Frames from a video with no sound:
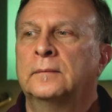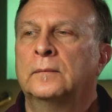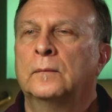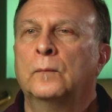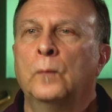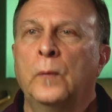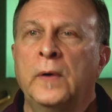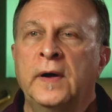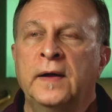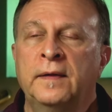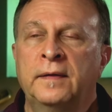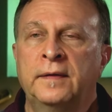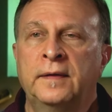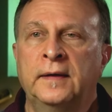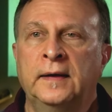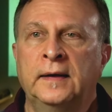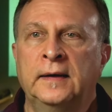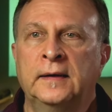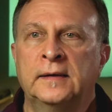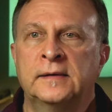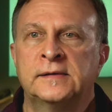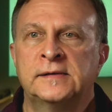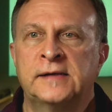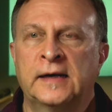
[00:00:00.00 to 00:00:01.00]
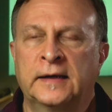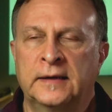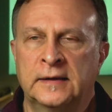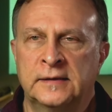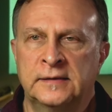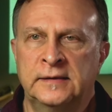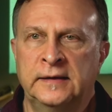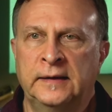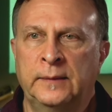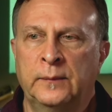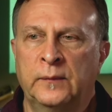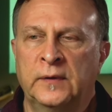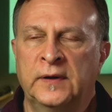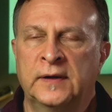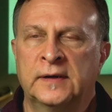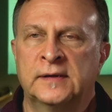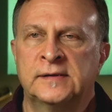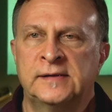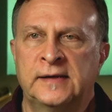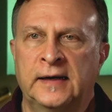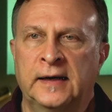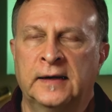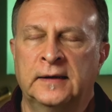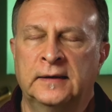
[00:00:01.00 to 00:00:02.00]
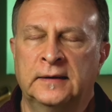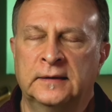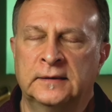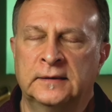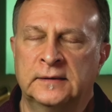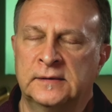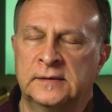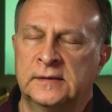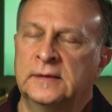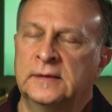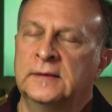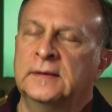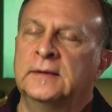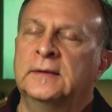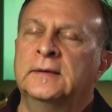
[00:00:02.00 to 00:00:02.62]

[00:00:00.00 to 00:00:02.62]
with the second team, with the stand-ins.